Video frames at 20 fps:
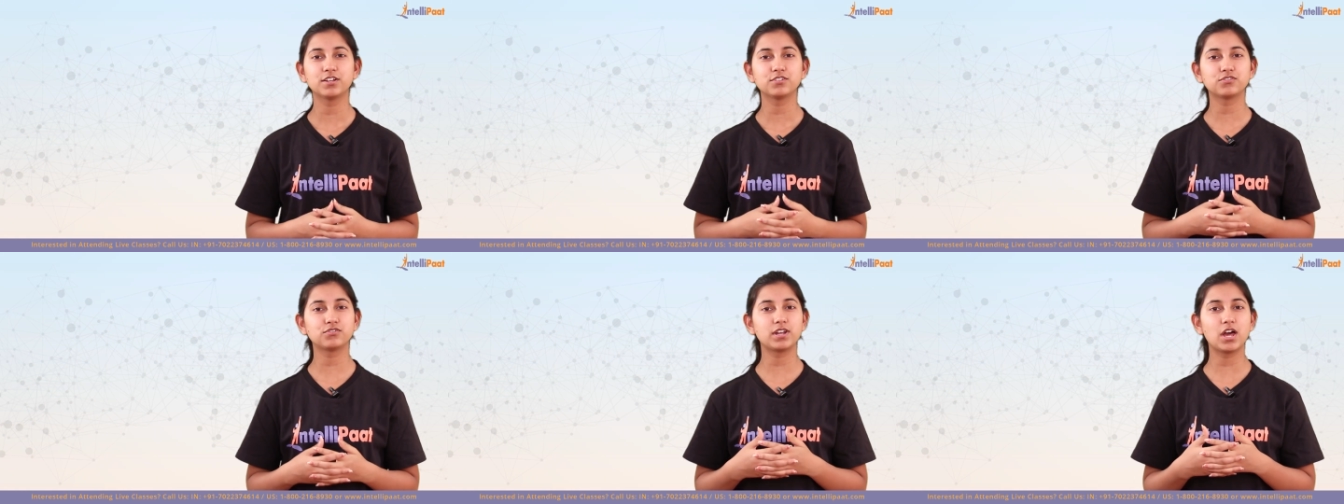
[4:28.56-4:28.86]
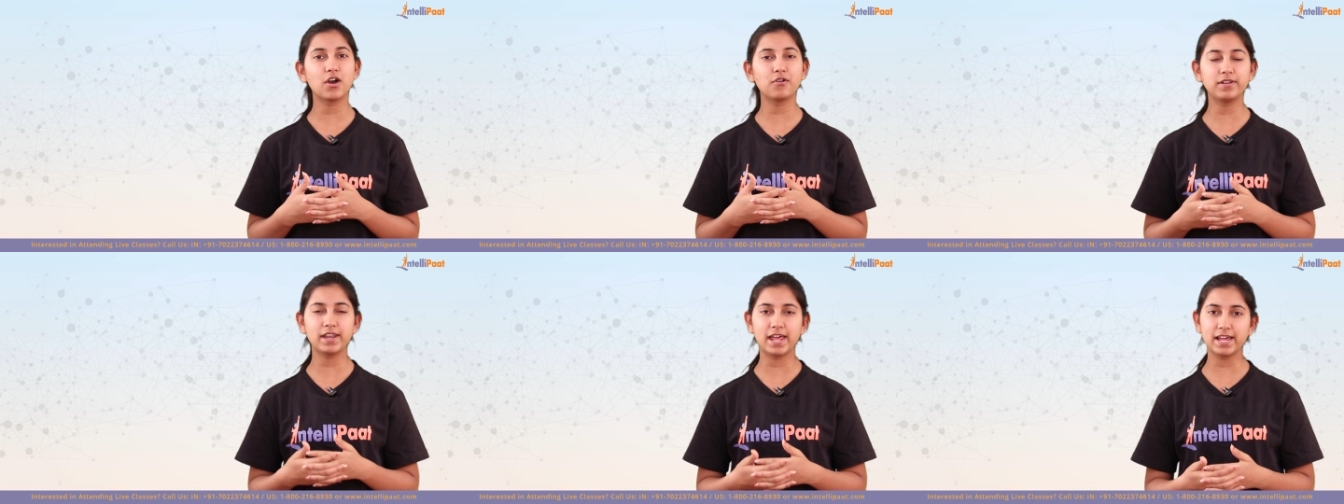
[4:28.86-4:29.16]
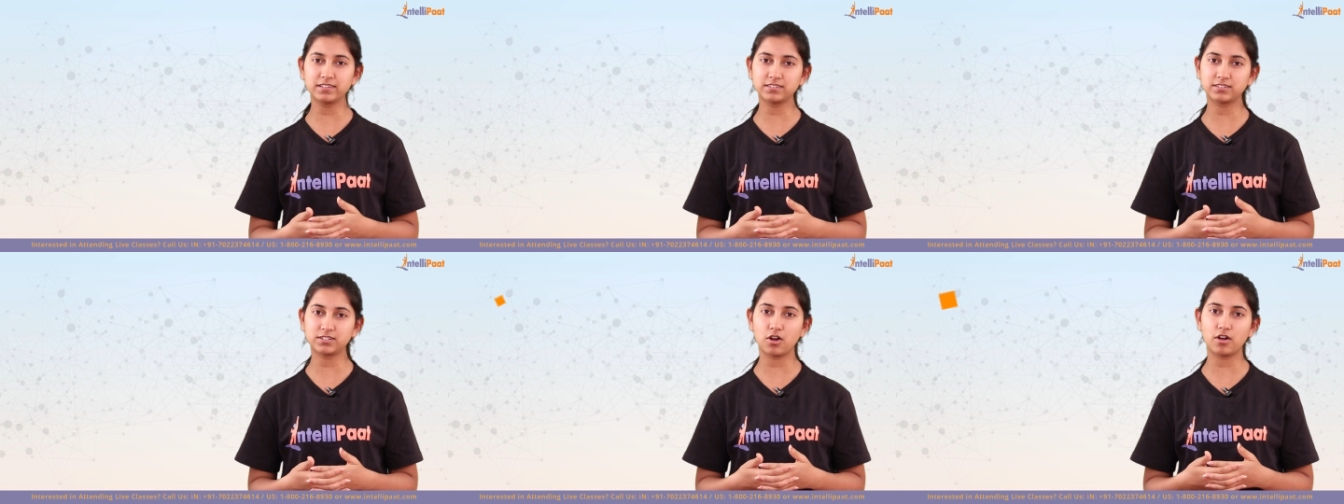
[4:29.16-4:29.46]
So now
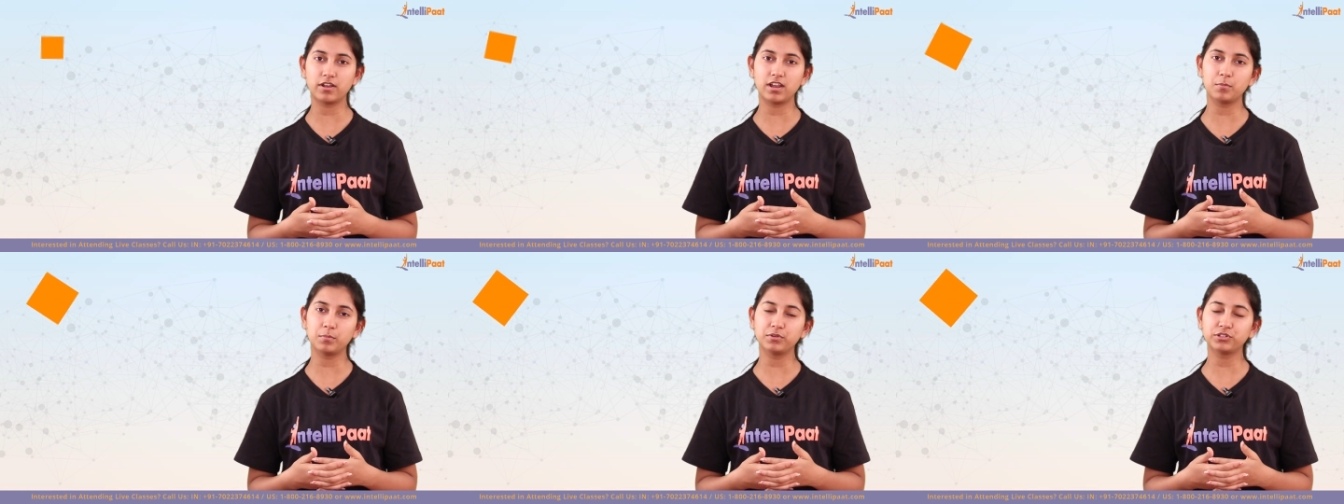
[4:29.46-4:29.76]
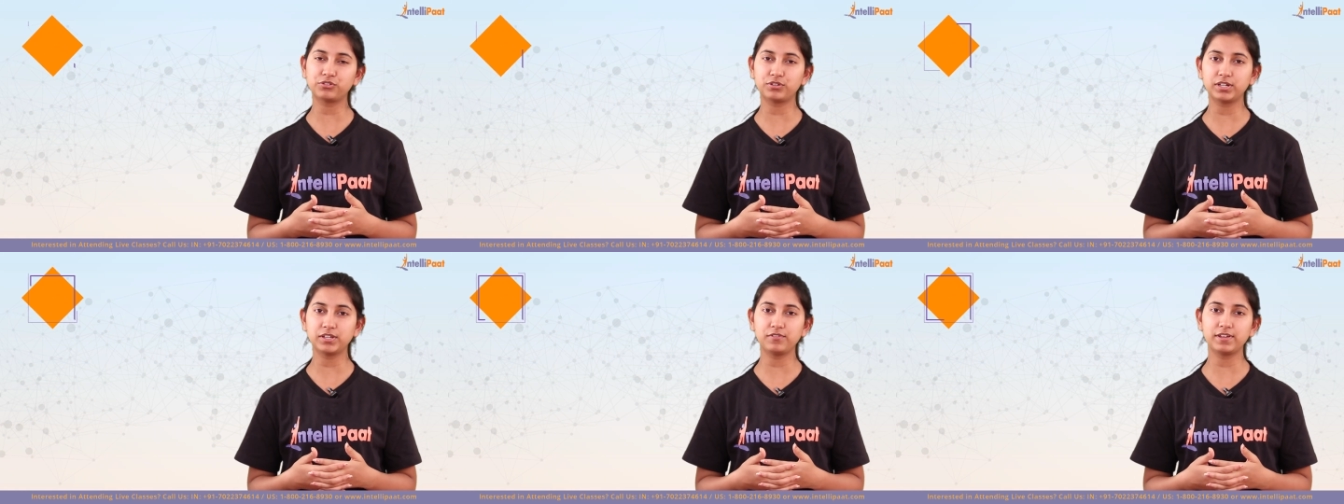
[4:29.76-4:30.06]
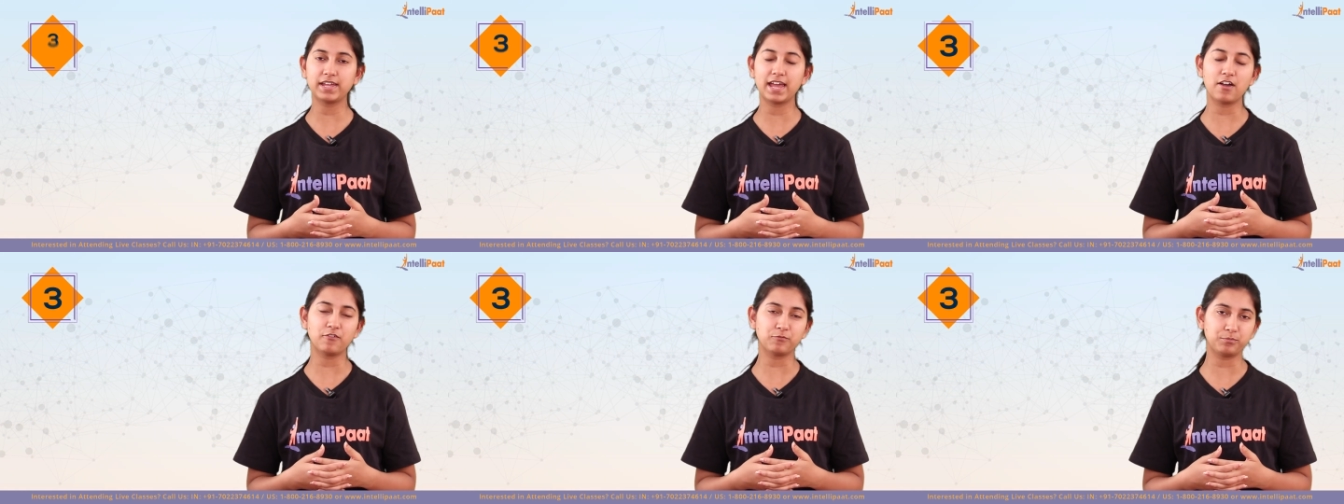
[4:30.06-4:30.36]
next on number three
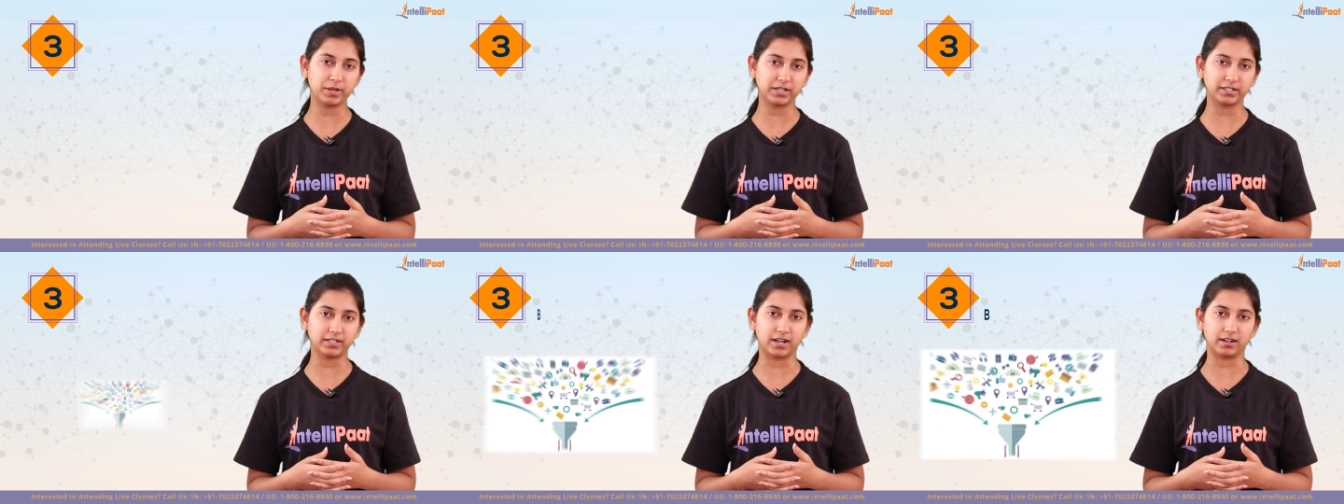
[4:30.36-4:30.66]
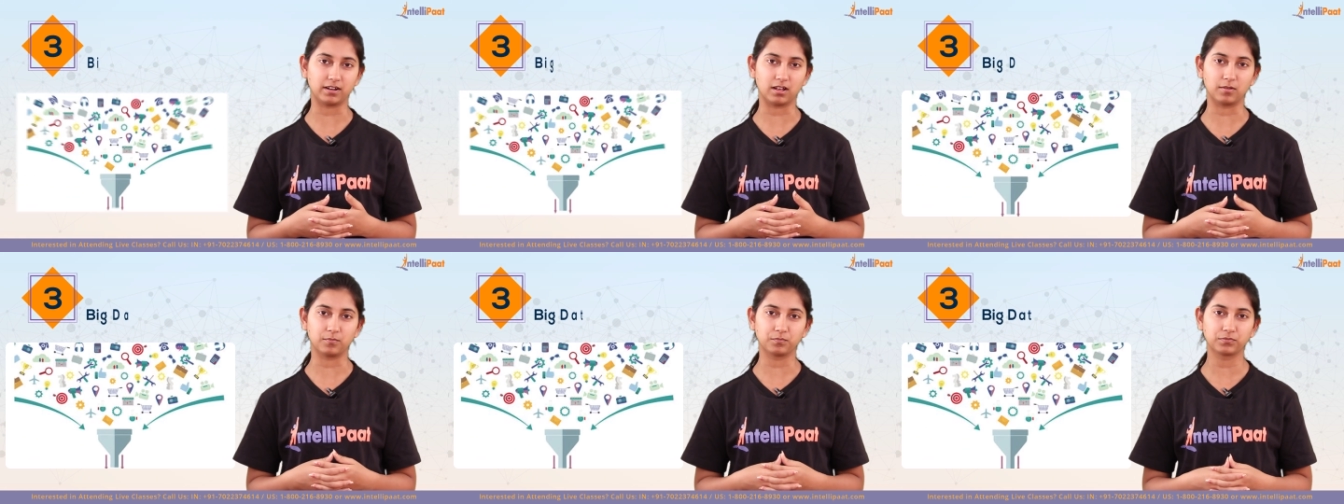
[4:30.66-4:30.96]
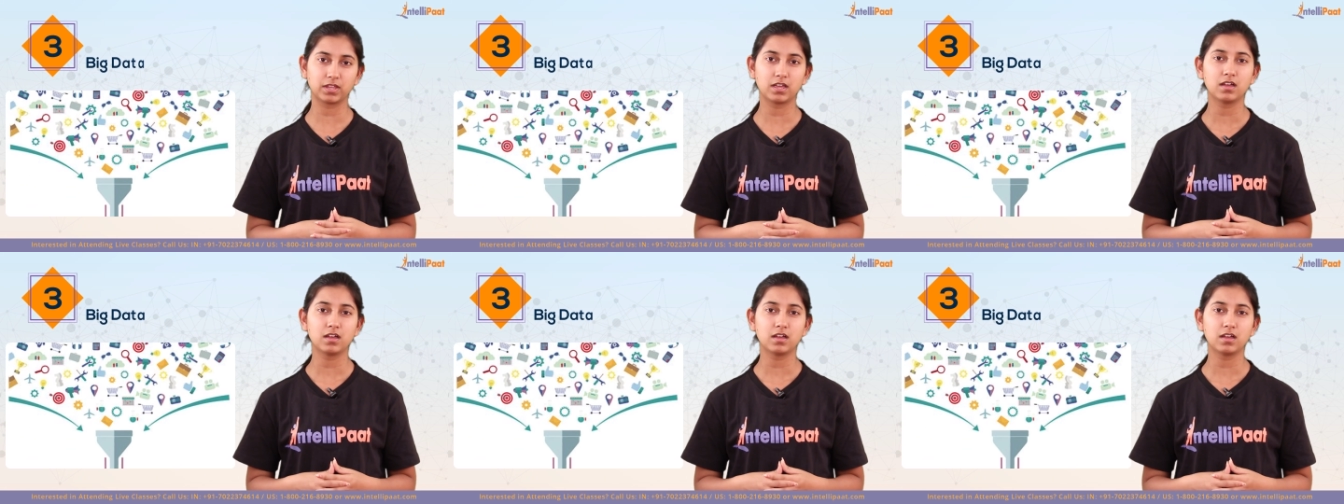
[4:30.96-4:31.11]
we have big data.